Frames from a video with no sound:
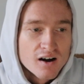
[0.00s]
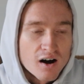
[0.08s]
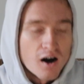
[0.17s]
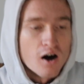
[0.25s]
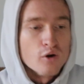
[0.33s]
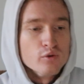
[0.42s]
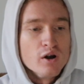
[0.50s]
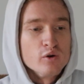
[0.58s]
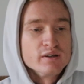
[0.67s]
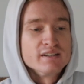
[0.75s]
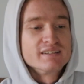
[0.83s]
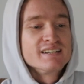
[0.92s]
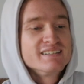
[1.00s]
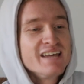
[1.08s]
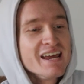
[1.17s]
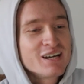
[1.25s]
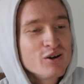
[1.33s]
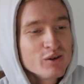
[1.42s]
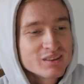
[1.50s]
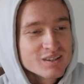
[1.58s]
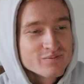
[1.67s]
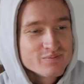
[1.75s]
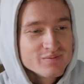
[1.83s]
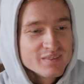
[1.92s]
Oh no, he can take with the...